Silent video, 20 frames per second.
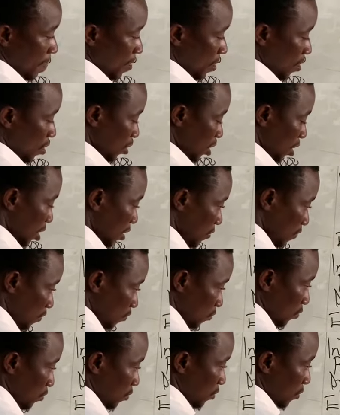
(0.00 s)
Okay.
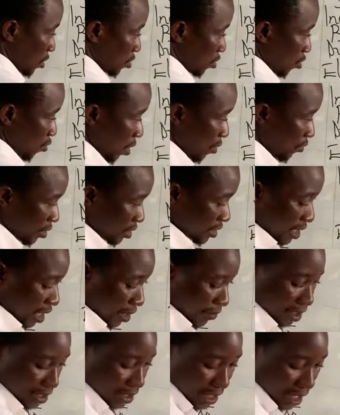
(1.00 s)
So when we
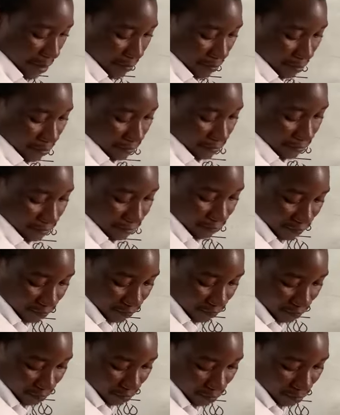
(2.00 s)
sum it up,
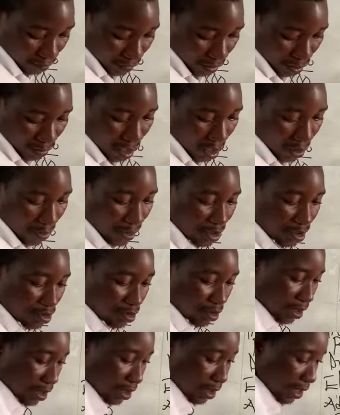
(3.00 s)
we are going to
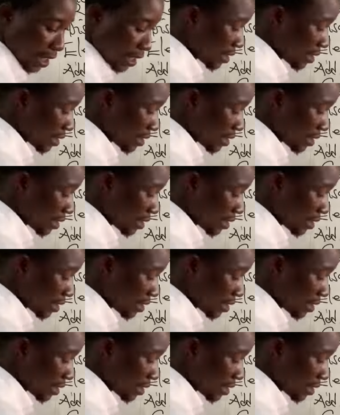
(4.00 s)
get